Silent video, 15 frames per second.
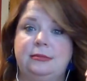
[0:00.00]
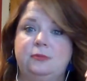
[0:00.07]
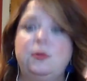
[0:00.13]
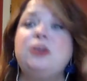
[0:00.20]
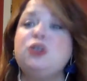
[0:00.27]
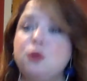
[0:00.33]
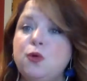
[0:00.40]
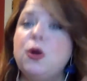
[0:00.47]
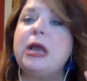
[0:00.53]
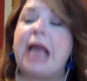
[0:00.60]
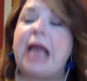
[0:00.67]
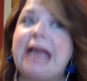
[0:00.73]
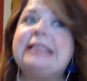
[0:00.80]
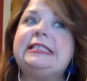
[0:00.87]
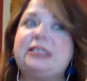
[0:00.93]
Rachel Roy
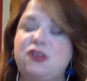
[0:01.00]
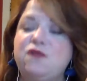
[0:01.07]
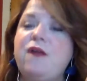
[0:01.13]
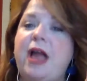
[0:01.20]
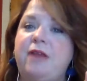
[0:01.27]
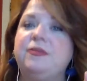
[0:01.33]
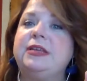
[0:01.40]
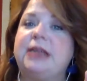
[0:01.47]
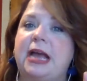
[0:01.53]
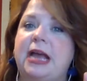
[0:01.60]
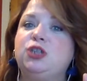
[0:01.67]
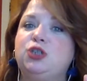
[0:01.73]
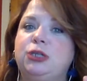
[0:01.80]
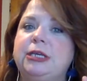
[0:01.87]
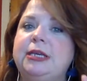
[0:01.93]
has survived it,
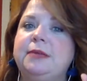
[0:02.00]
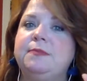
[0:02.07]
actually.